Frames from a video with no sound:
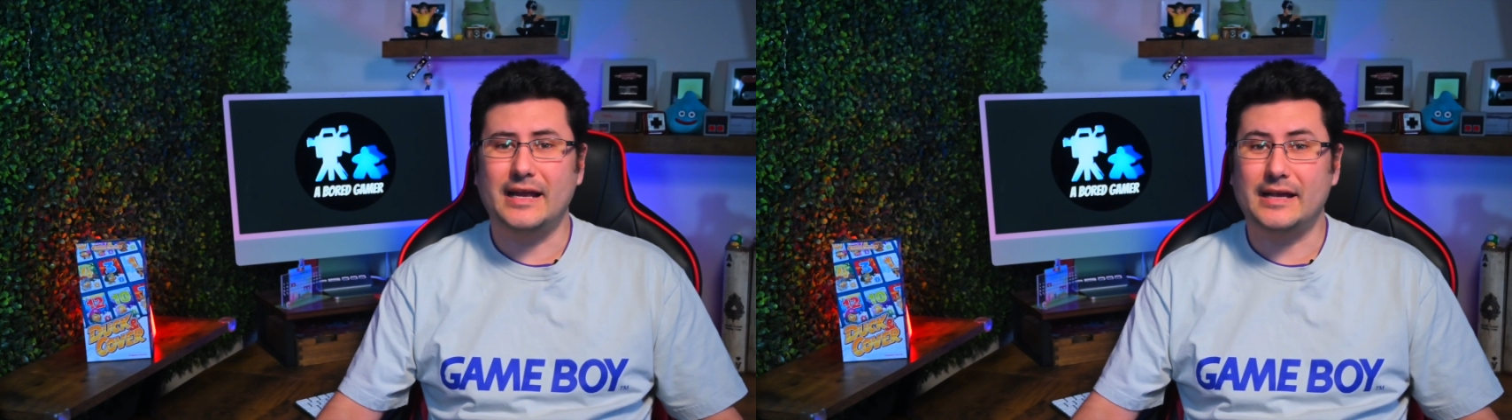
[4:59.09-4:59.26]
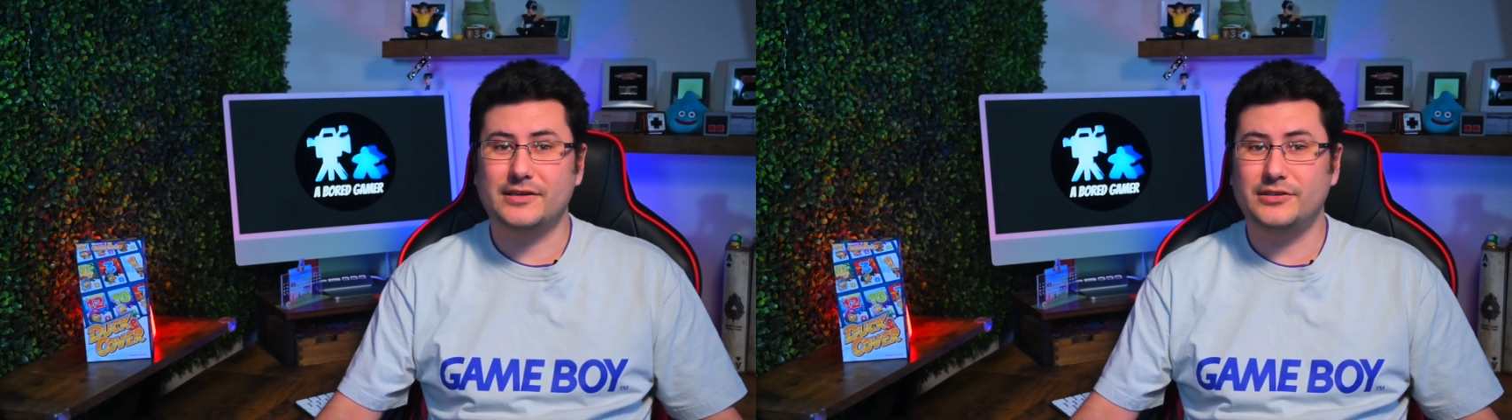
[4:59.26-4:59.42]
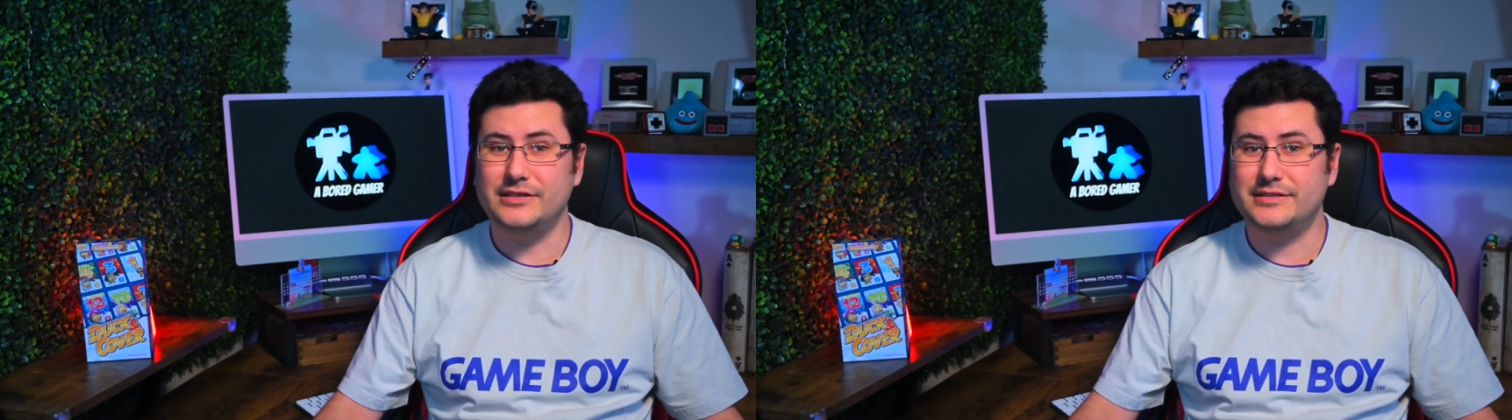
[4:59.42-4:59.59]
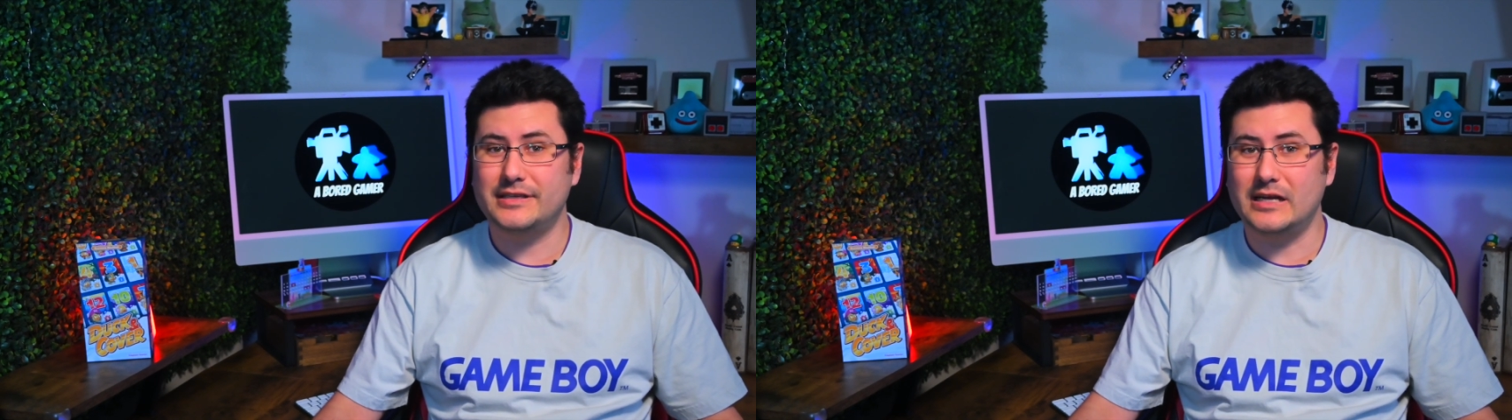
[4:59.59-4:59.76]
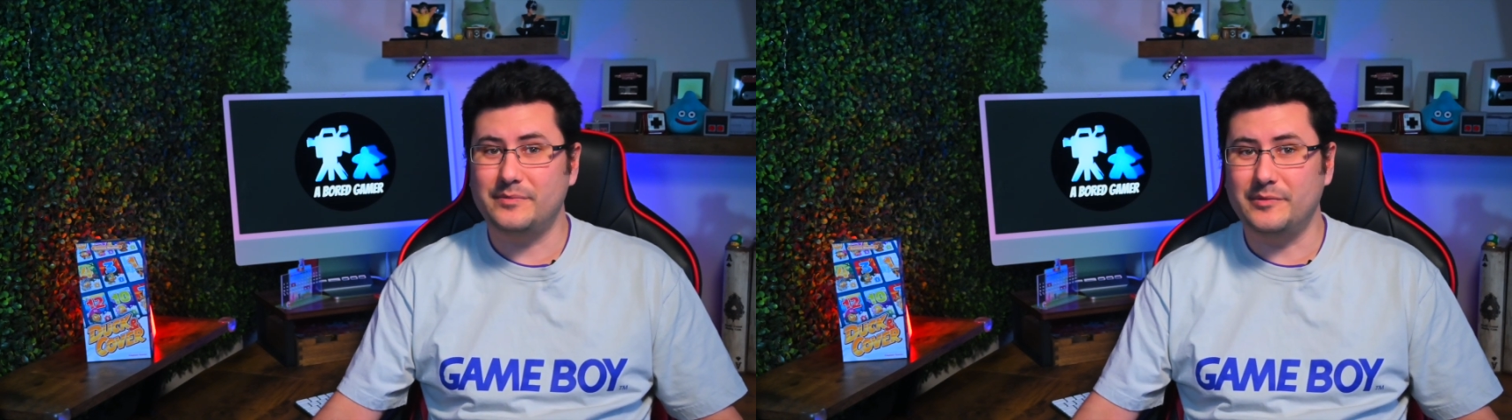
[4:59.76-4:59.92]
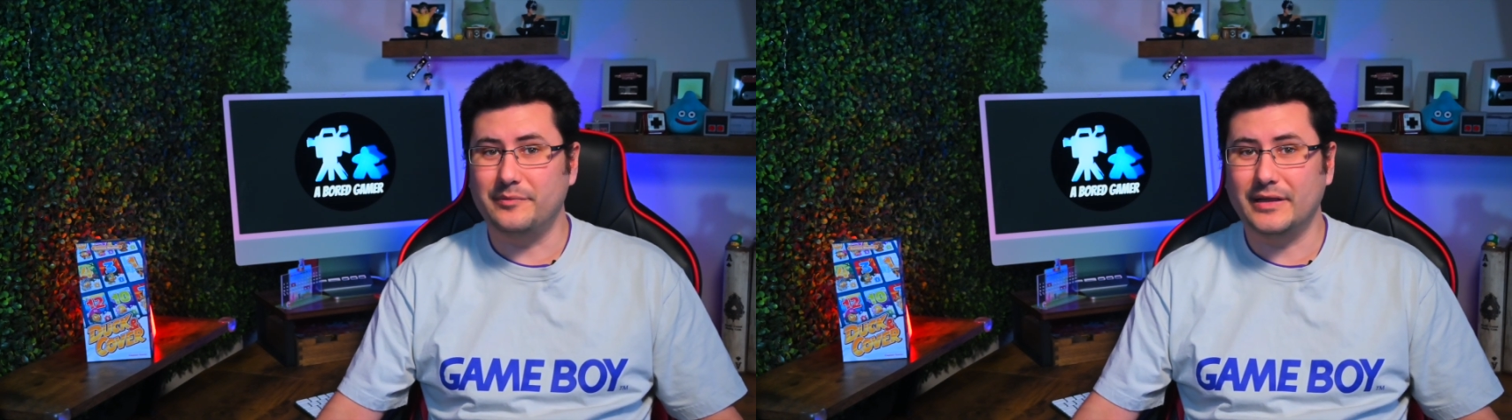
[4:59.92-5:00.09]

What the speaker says: actually set up and